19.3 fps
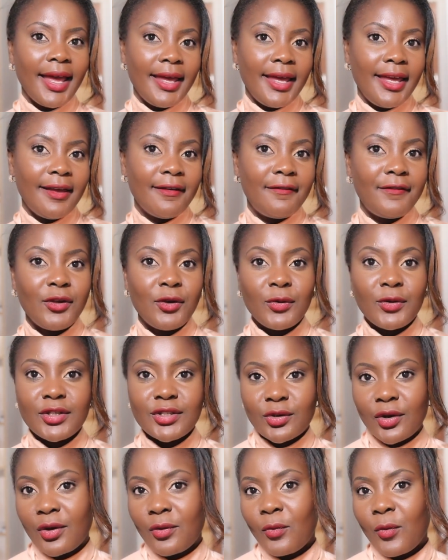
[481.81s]
If you
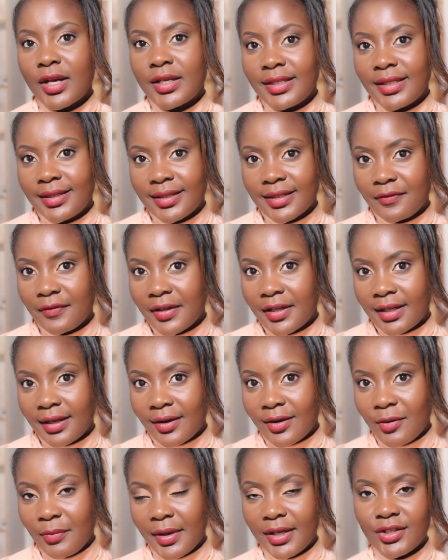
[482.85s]
enjoyed watching this
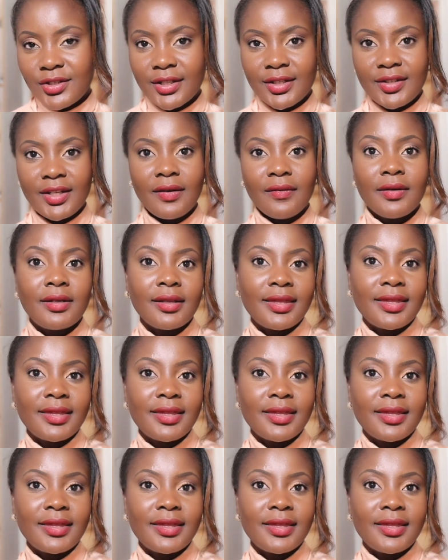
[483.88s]
video, make sure to give it a